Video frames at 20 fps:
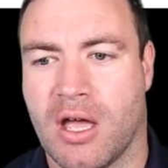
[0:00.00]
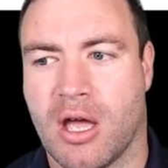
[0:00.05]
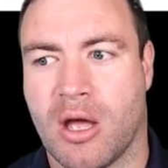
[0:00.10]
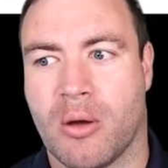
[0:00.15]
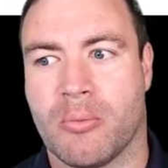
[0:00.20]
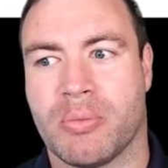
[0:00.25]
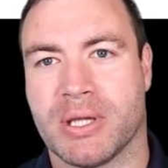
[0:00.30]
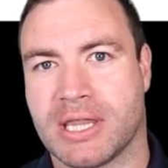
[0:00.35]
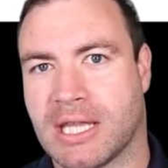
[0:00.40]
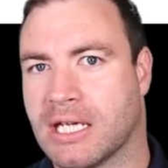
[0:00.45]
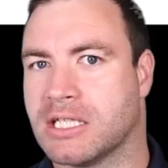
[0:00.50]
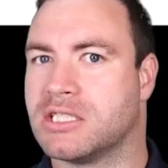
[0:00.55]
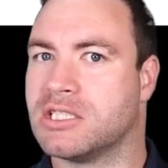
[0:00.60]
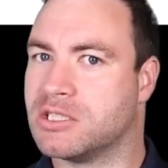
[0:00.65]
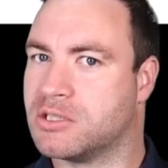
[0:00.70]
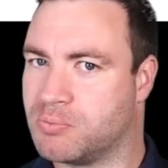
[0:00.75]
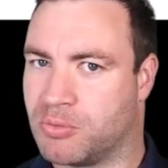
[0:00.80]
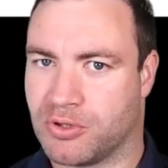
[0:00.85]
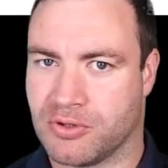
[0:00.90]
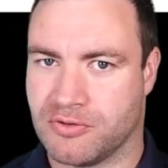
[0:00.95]
But that just
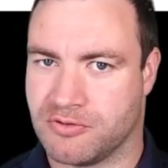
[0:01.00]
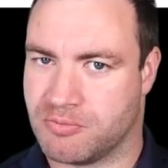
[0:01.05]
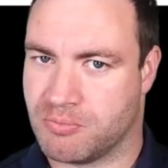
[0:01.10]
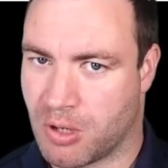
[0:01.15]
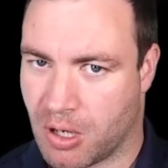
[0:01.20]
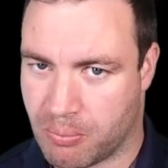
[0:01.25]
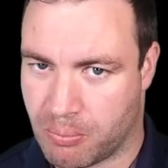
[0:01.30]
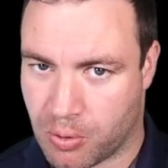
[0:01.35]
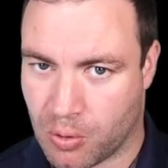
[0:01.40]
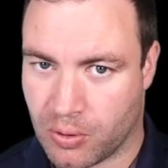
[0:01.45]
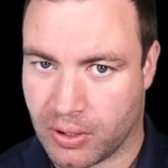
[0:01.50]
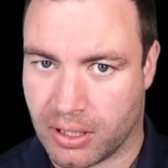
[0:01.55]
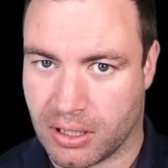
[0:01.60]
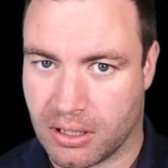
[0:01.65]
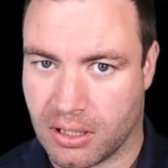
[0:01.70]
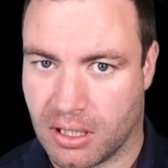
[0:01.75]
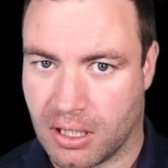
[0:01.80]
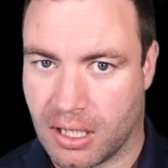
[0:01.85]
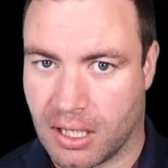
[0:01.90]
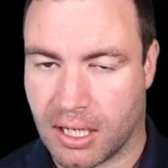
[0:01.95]
proves my point.
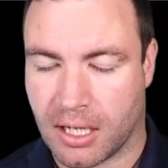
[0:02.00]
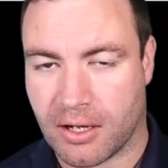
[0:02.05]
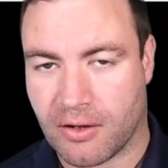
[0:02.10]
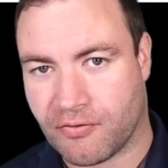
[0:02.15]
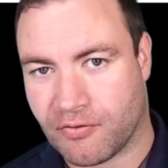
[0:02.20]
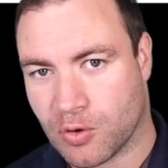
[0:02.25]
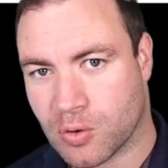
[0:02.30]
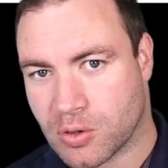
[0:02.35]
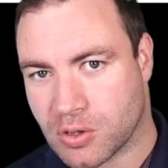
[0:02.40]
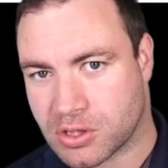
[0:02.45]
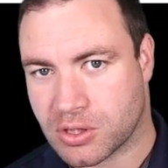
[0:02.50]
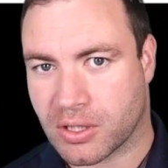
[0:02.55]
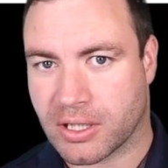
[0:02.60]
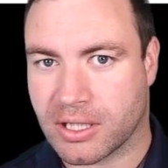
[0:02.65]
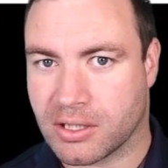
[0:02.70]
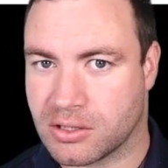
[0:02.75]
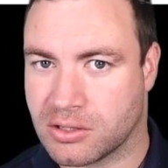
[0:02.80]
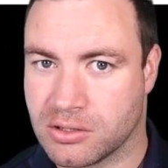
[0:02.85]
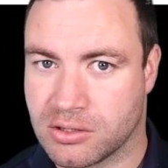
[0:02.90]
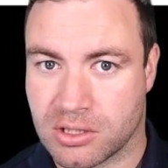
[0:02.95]
If you're trying
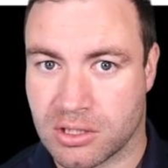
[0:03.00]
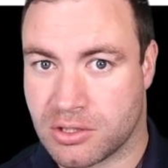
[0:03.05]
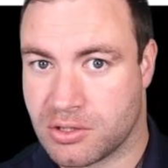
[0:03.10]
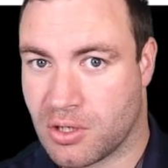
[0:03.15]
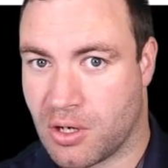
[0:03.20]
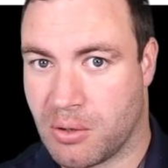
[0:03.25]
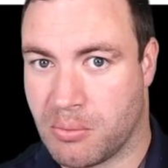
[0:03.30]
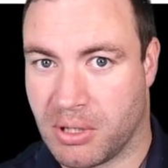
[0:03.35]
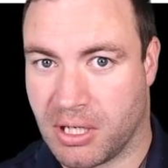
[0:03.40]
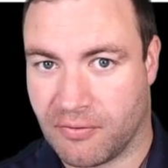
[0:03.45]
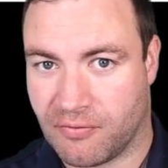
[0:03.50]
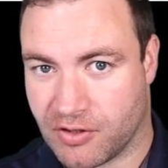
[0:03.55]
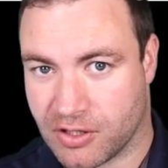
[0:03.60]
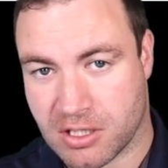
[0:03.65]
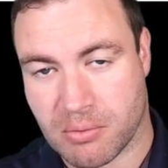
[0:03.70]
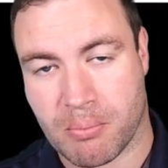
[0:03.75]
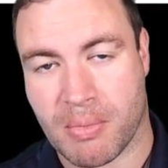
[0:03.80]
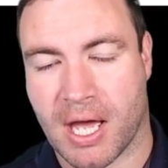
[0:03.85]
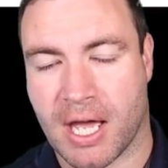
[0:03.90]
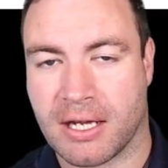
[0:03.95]
to determine if a
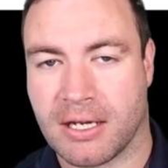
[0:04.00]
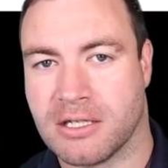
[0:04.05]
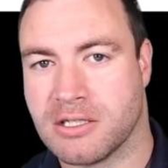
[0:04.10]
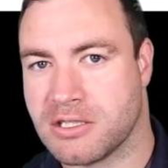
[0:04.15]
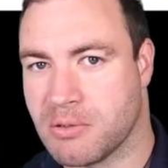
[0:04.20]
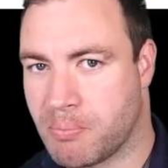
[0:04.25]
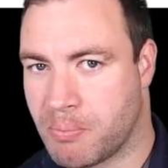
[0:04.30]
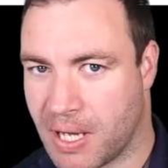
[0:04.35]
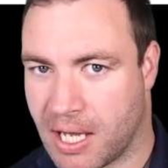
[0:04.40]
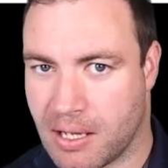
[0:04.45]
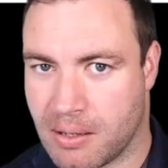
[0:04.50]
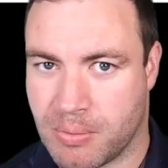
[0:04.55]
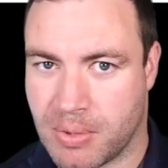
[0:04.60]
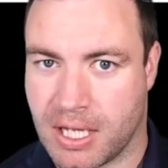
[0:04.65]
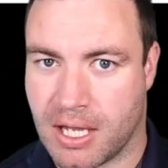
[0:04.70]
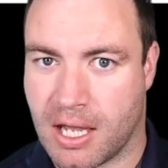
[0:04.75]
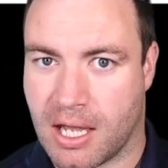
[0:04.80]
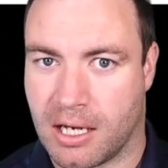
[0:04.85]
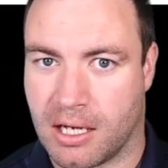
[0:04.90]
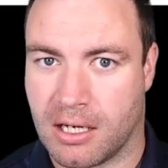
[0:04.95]
domain is a
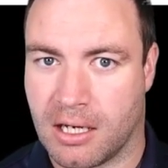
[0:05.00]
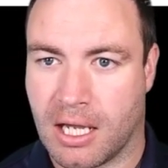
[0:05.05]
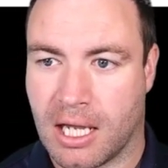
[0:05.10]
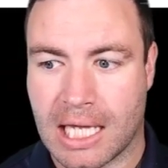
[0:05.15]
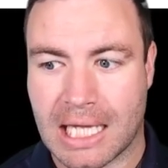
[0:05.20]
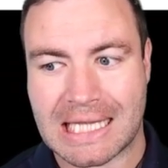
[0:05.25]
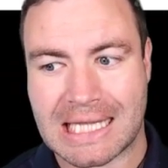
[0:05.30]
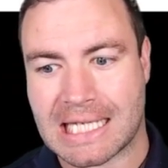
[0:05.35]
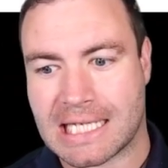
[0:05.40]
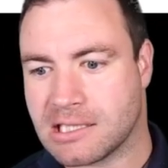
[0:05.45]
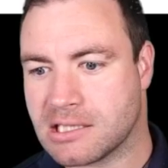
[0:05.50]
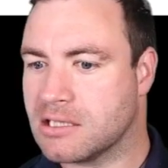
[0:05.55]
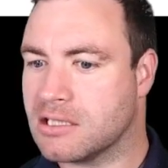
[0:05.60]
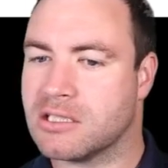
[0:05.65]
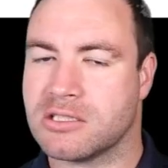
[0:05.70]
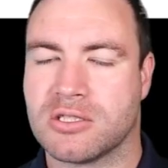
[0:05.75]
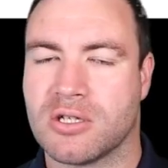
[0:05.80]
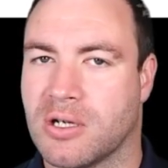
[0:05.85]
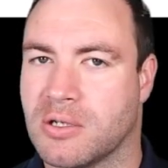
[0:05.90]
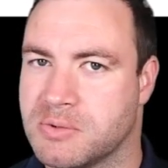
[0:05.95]
PBN, these are the
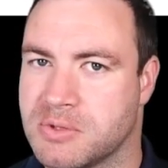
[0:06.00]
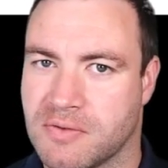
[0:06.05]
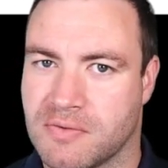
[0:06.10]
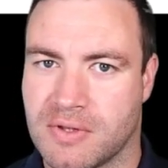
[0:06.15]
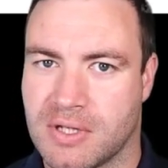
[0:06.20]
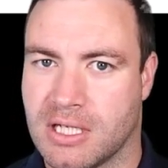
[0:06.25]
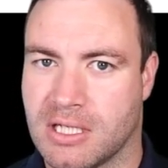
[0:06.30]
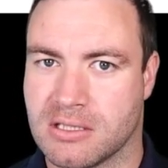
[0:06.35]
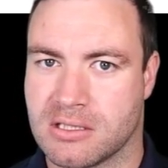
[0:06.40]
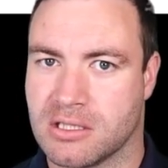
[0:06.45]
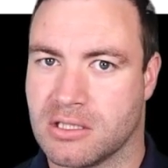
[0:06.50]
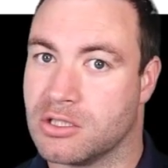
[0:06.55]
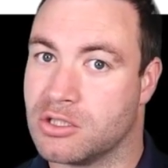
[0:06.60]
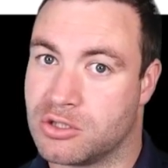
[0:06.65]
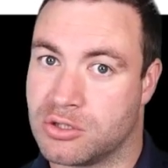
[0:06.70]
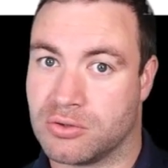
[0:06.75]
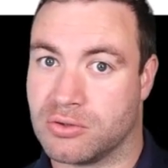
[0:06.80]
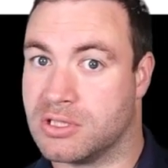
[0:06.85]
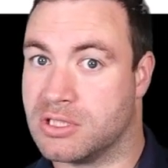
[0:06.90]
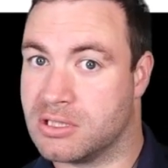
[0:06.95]
types of things that
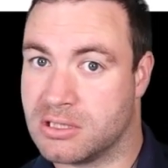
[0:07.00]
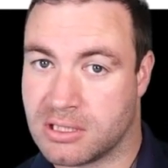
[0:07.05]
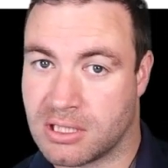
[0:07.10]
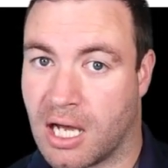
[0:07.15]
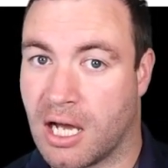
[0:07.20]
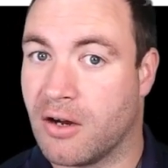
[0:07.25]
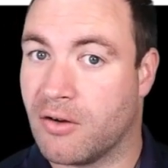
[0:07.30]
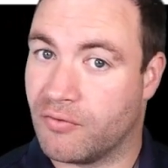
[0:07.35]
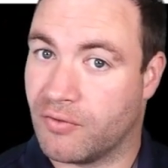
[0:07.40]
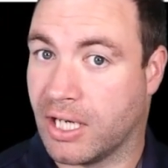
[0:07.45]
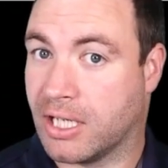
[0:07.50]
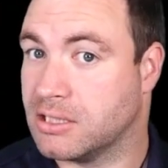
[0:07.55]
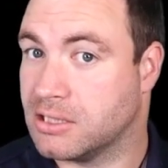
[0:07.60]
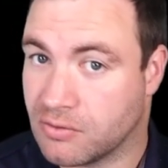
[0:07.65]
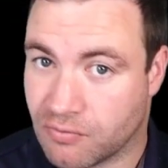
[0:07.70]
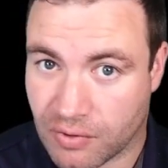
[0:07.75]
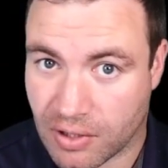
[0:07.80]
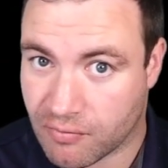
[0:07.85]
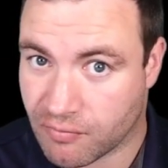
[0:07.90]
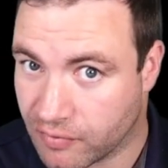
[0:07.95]
should start raising
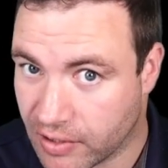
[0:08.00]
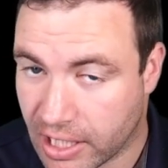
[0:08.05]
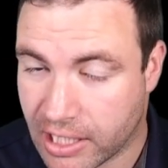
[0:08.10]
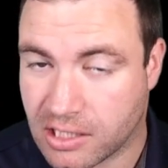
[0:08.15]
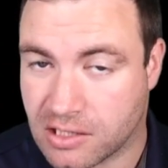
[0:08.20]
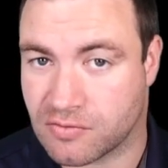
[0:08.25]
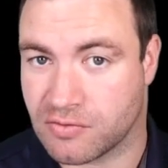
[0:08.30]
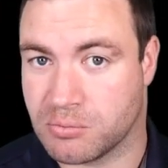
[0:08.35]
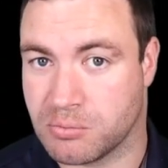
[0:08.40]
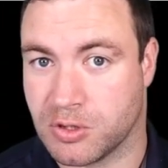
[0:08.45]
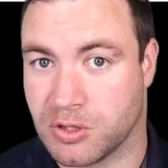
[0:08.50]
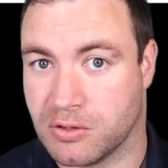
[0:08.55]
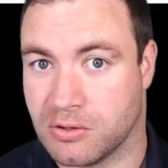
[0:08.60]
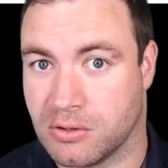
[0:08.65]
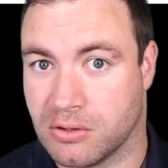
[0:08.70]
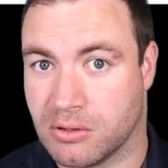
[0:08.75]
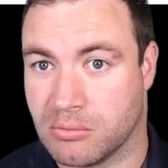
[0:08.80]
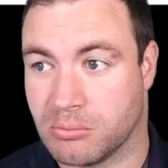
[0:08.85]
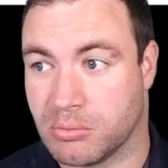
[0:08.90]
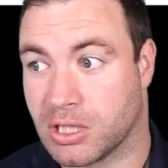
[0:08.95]
red flags from you,
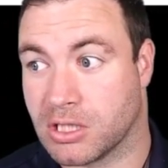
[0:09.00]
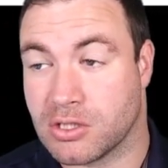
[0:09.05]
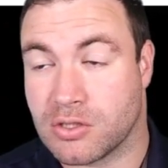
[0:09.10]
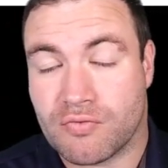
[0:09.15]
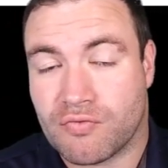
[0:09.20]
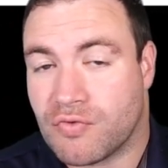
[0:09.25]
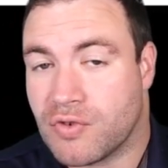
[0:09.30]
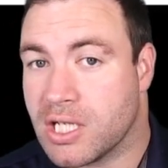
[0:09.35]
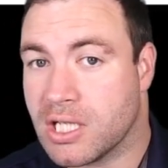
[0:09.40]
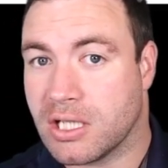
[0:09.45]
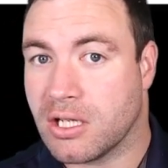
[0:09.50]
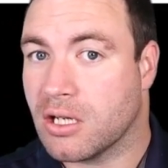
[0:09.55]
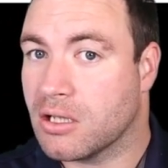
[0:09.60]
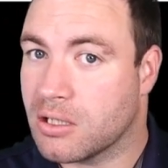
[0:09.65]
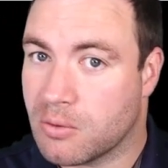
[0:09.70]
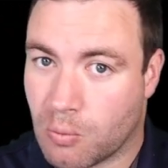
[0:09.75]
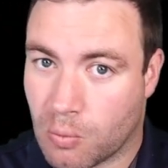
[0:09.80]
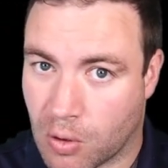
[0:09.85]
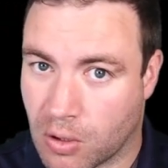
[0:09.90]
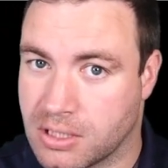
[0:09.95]
because you really only
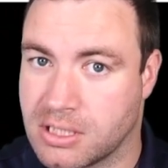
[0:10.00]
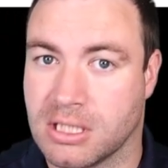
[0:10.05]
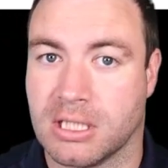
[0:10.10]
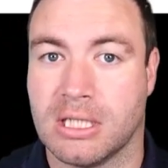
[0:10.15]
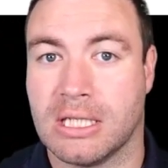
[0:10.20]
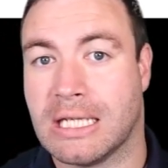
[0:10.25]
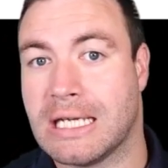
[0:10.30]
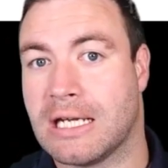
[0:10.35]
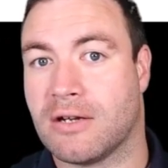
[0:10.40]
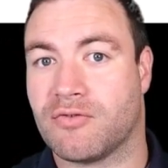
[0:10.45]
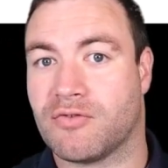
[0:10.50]
want a link from